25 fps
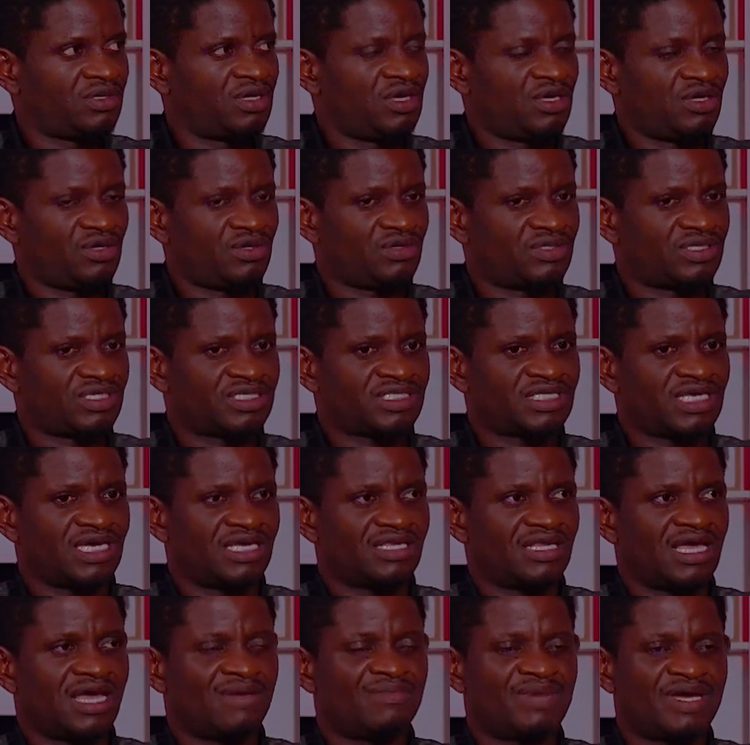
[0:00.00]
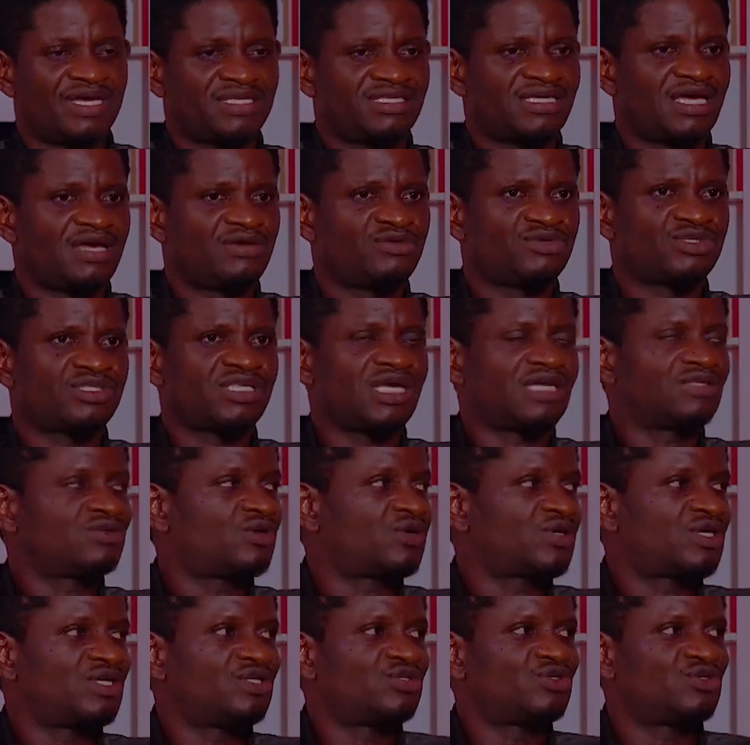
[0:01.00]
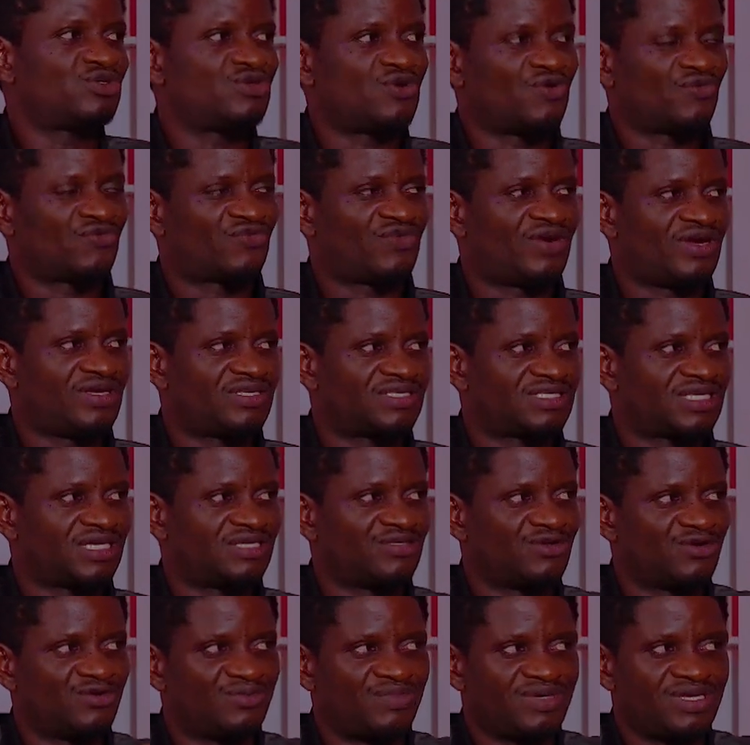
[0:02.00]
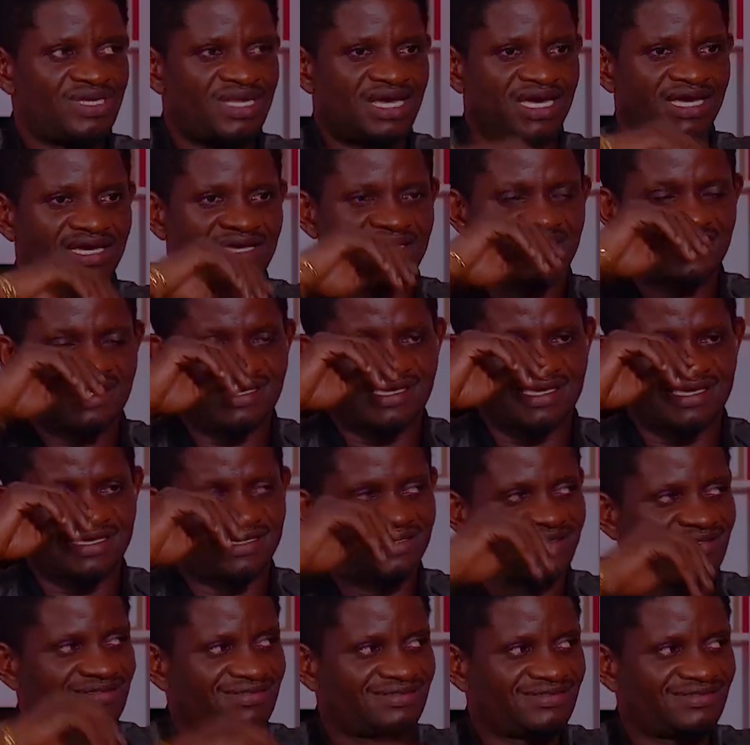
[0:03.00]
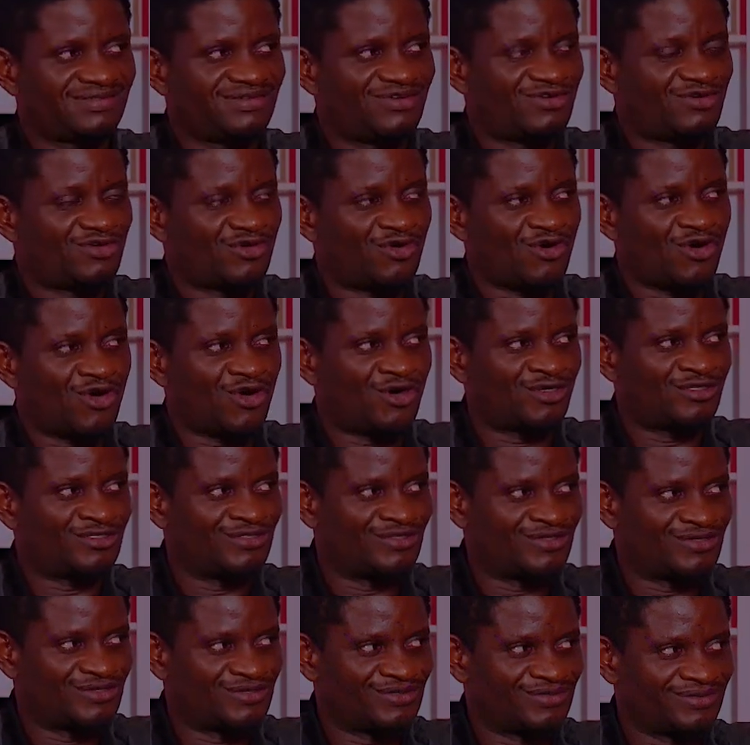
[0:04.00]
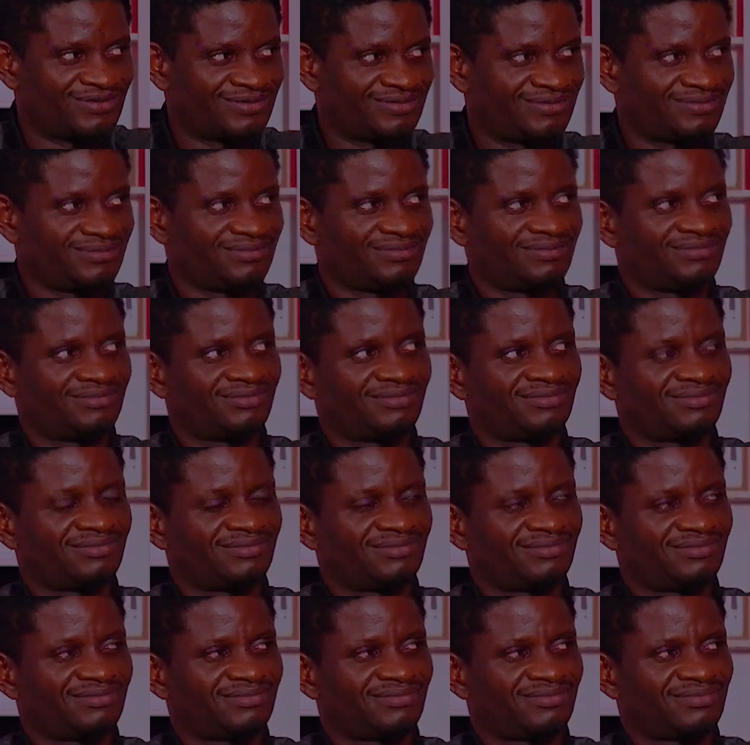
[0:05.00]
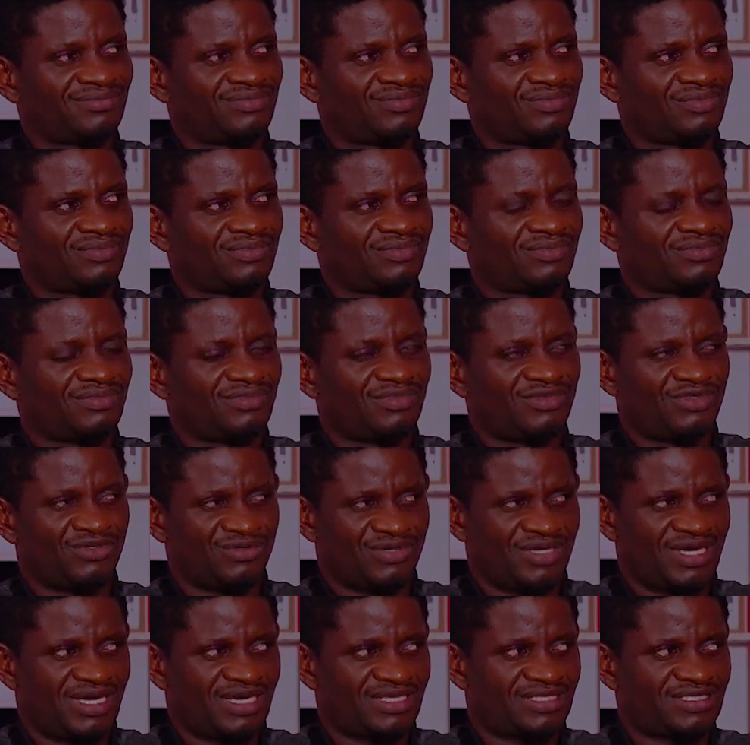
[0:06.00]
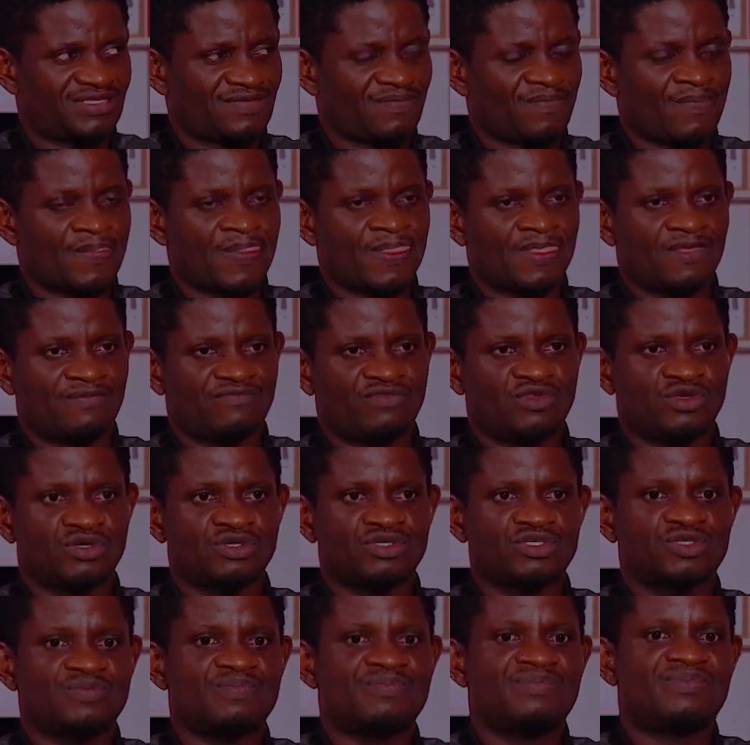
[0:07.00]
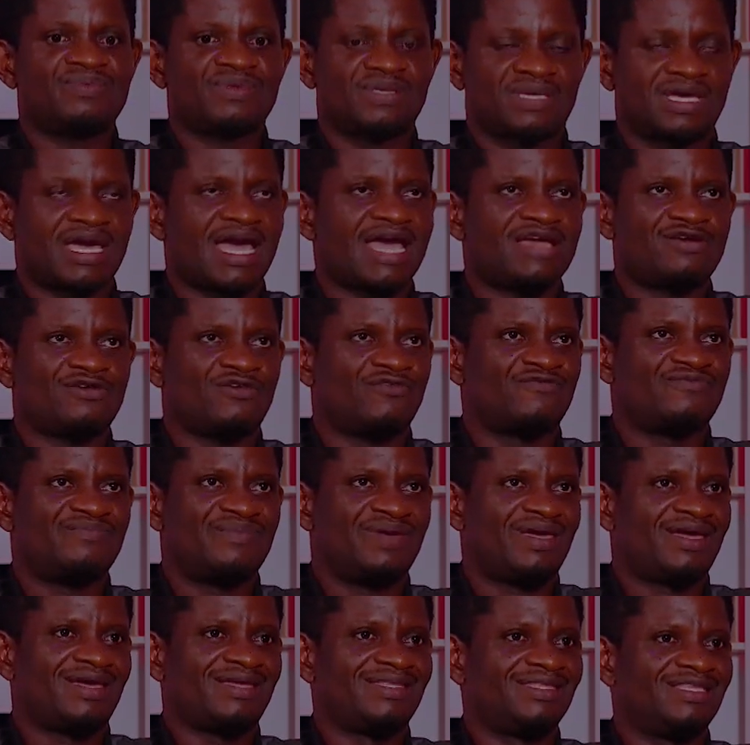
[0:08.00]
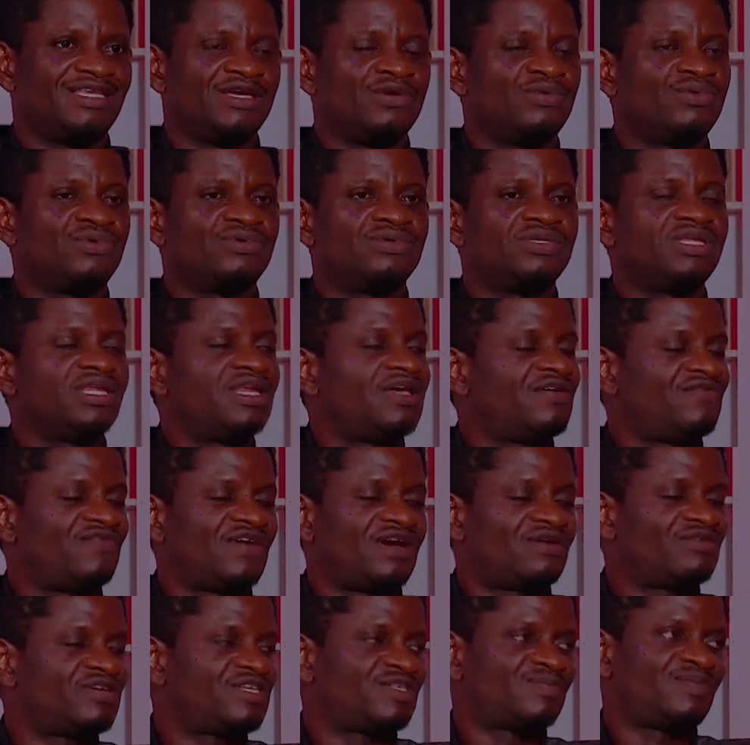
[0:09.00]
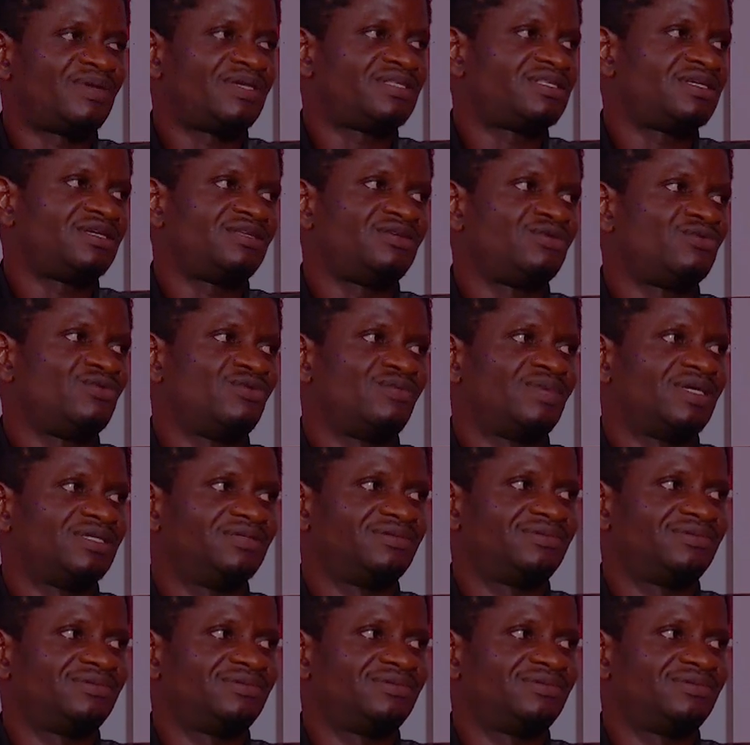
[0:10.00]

You understand? And by the time you start talking to your friends and they'll be like, hey, run, no. Oh. Mm. You get those kind of men, they will never respect any woman.